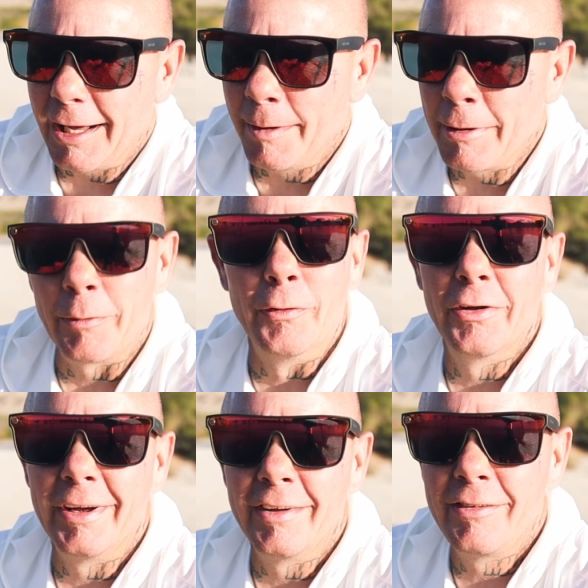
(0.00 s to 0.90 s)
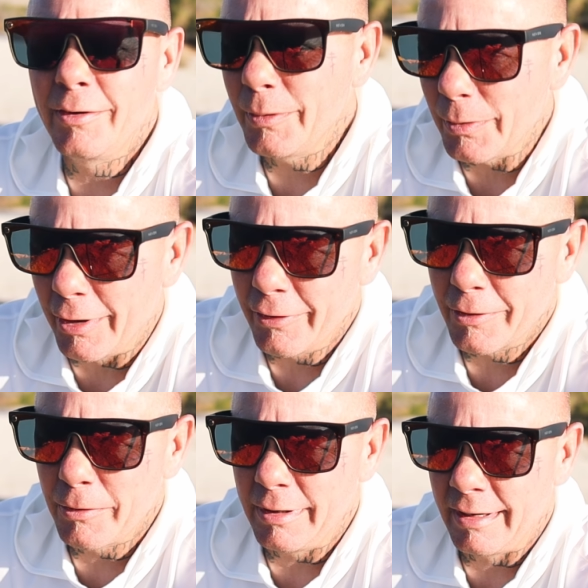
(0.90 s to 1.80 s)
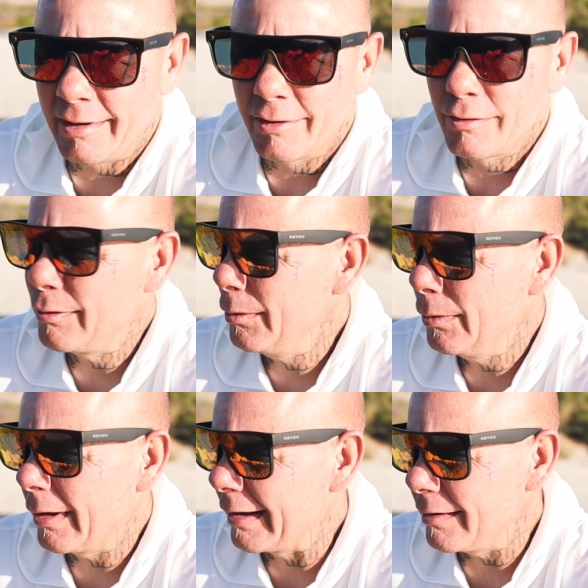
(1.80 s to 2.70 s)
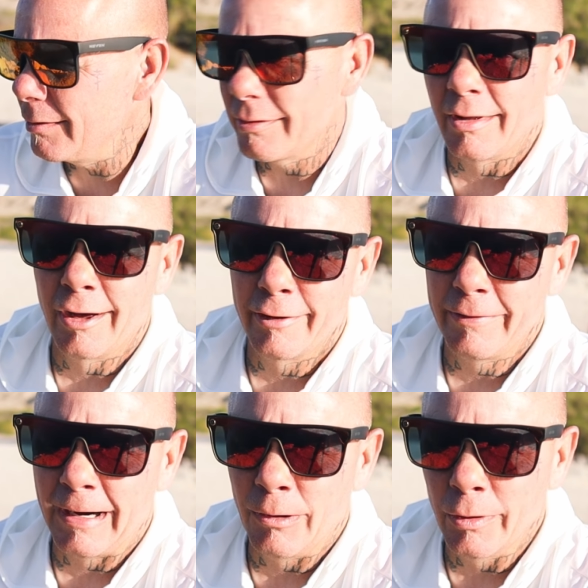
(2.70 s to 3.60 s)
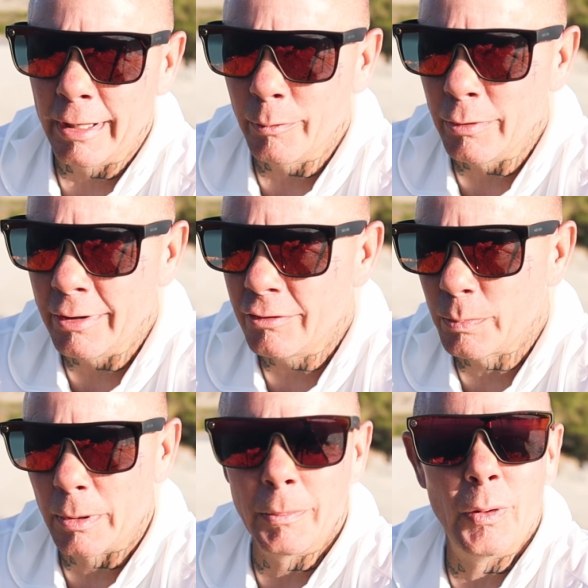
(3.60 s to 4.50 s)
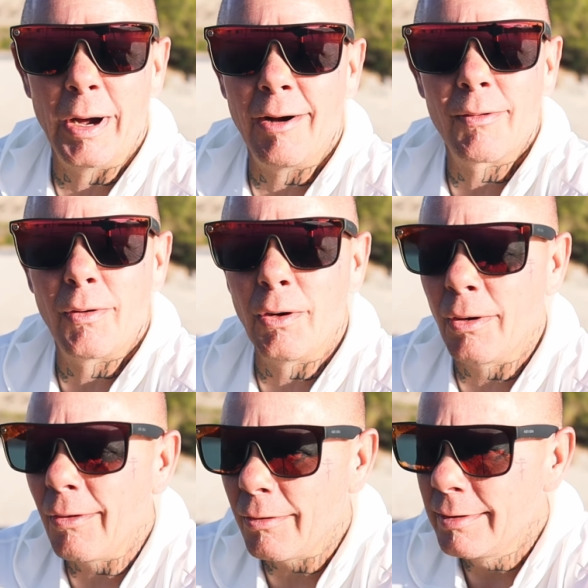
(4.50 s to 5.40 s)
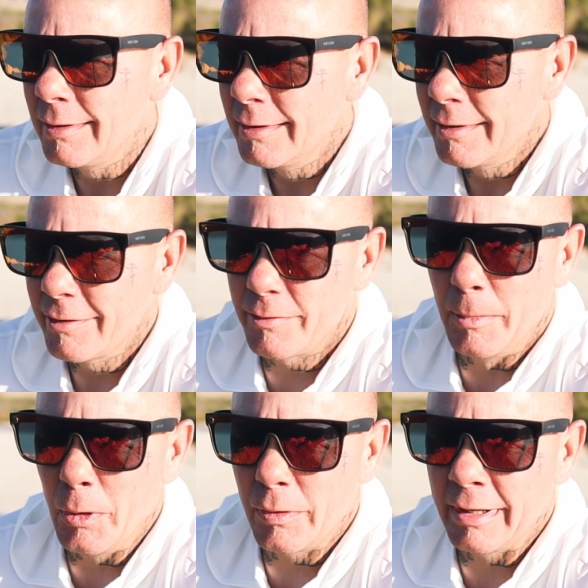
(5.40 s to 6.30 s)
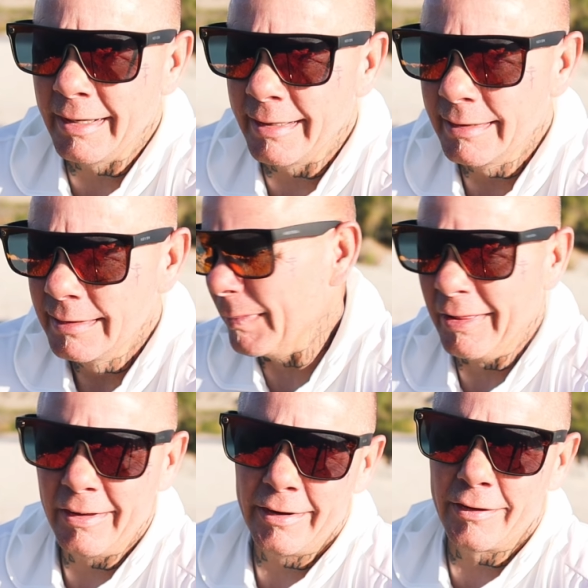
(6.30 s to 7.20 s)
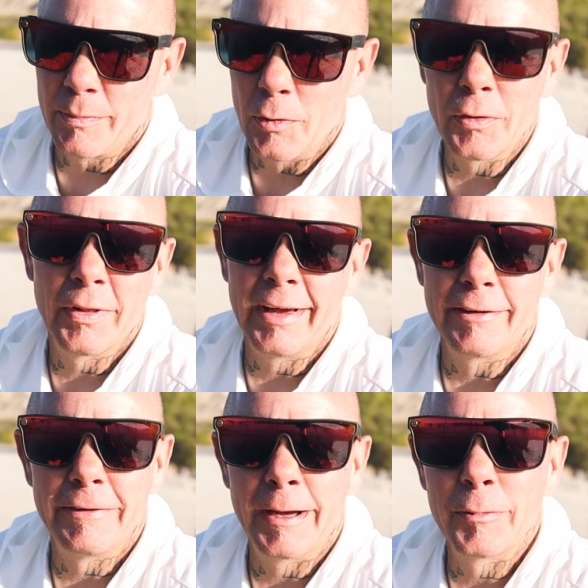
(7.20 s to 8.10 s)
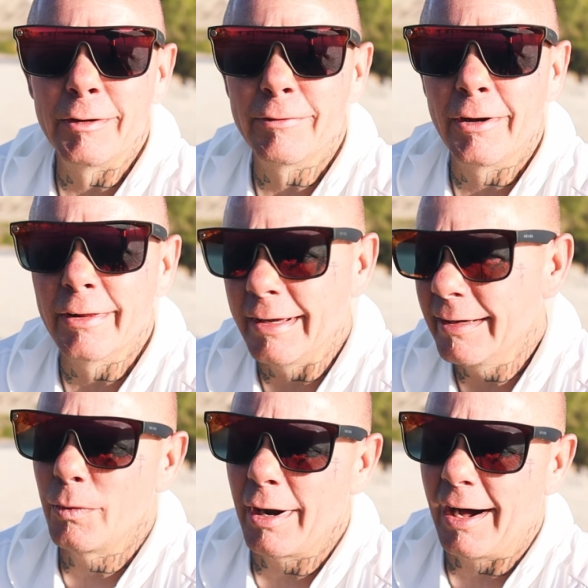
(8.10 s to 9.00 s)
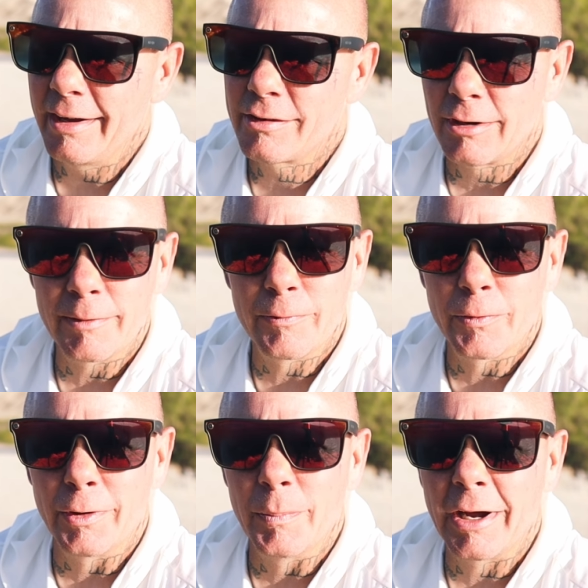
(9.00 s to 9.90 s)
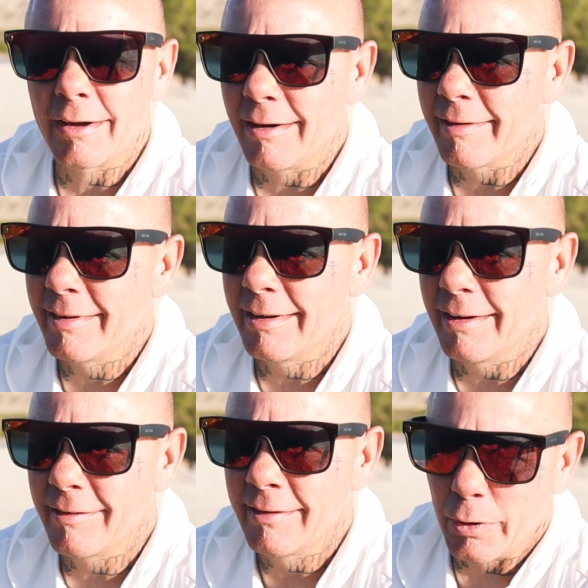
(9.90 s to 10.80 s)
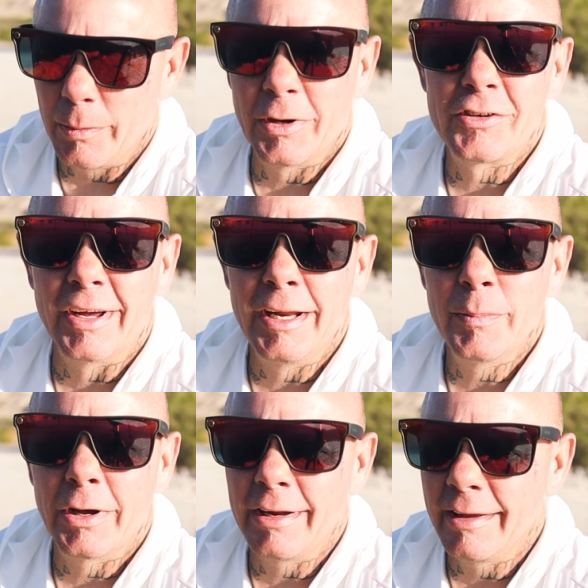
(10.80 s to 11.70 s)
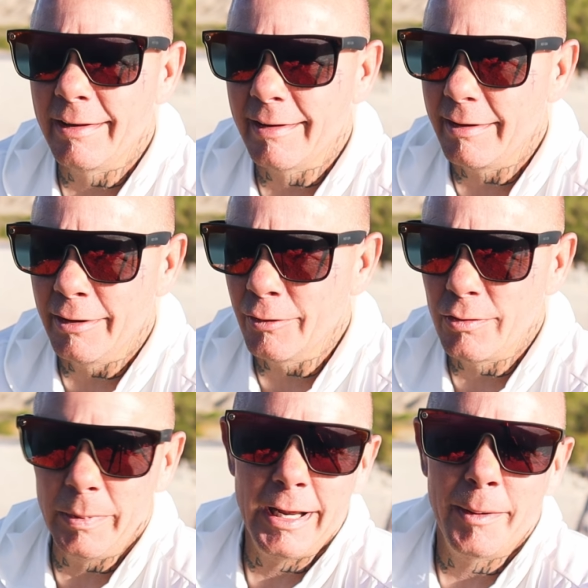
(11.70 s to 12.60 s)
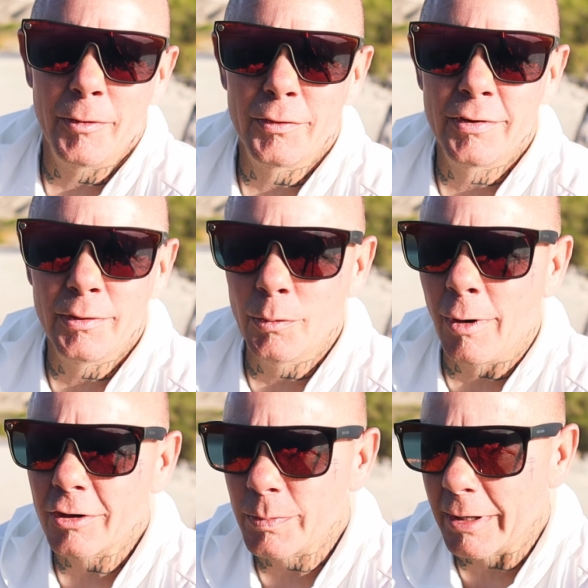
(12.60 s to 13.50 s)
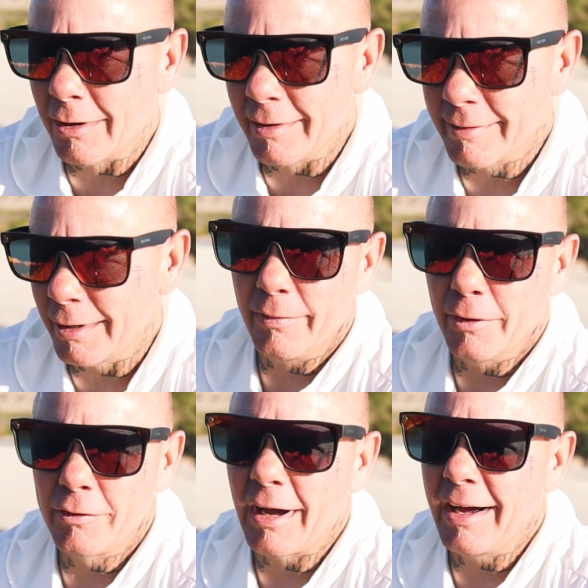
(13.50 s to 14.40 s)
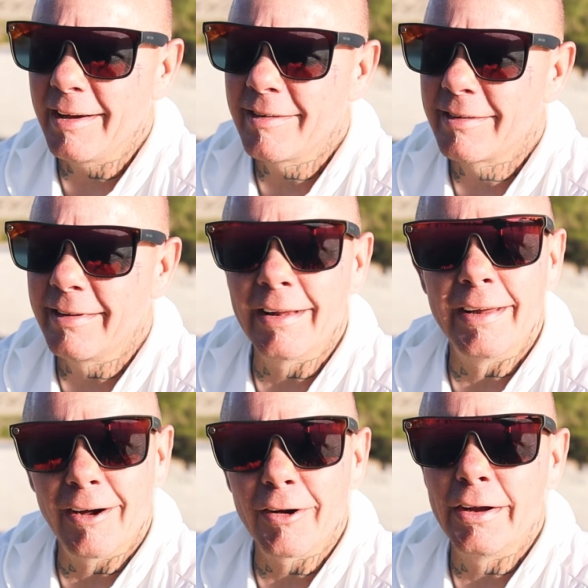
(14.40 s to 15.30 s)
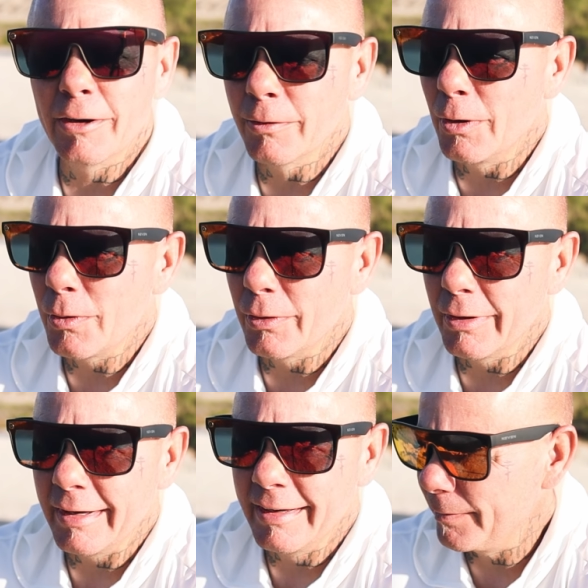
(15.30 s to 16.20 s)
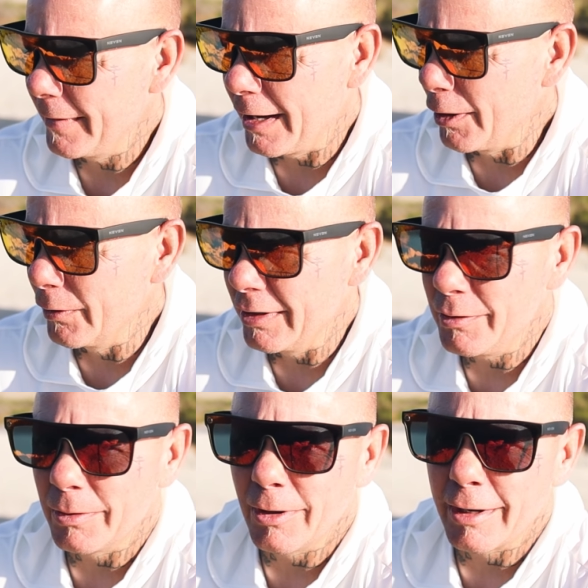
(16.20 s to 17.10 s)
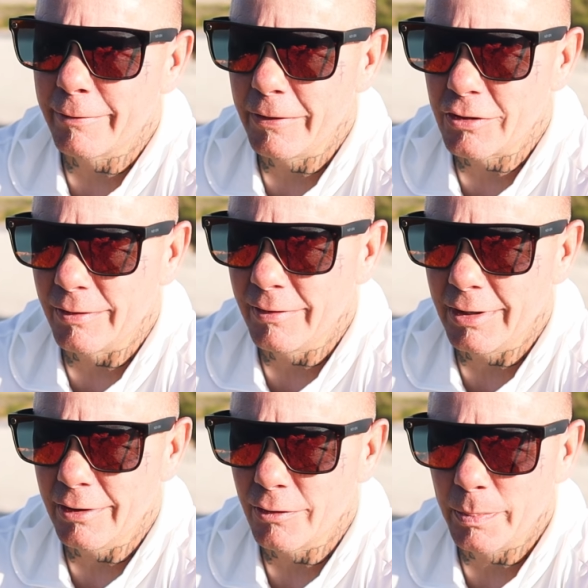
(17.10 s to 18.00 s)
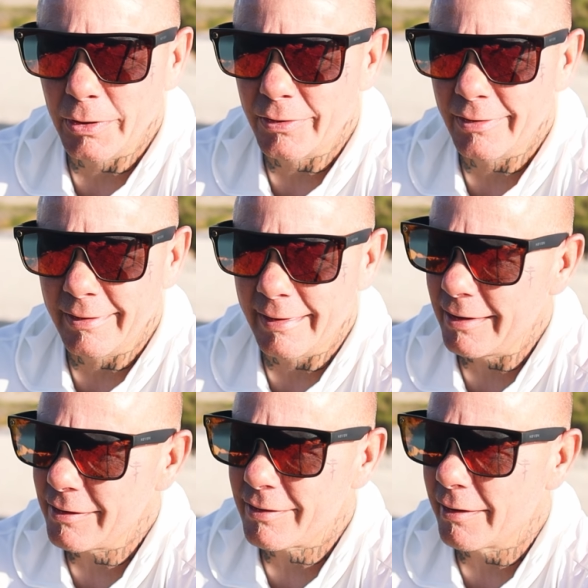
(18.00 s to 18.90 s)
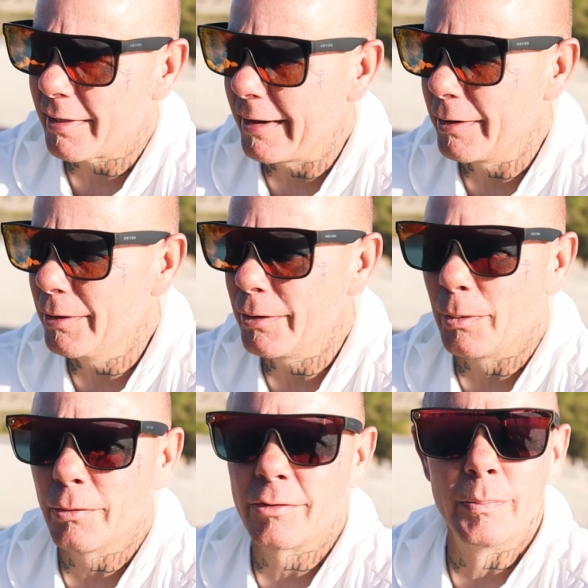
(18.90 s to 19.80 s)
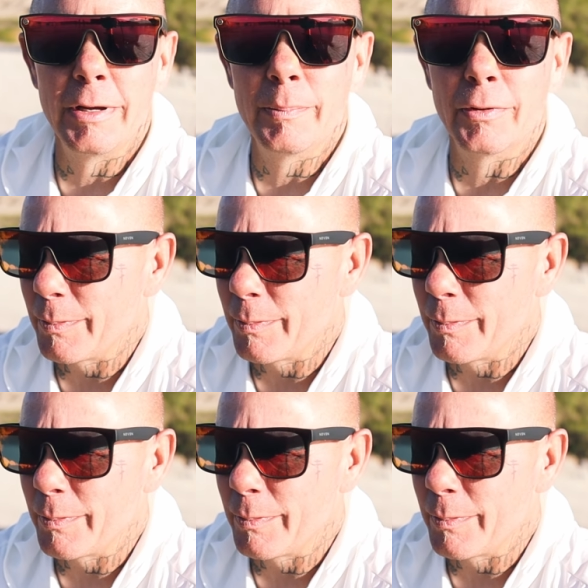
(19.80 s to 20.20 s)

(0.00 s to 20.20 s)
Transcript: I'm not really into other creators who like use a lot of foul language, promote alcohol, smoking, and then it's more like family friendly. What I strive for in my content is pretty much anybody, you know, to be able to watch my content. Those guys that are here locally not only do a lot of fishing videos, but they just look like good, wholesome people.